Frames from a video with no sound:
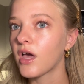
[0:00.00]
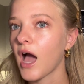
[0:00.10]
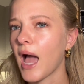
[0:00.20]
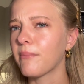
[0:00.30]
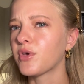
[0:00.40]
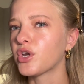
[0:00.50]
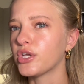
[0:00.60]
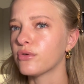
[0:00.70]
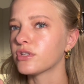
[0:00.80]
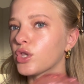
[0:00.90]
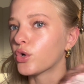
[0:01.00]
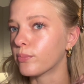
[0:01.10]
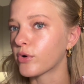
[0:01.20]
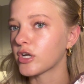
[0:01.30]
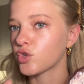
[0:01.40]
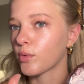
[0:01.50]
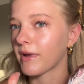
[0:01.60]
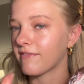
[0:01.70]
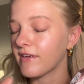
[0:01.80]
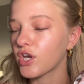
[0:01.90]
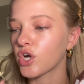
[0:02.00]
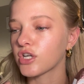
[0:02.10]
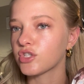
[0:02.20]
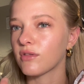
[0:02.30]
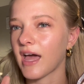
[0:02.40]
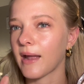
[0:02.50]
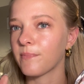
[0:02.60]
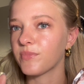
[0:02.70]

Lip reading: I'm gonna use a little brush or my finger so that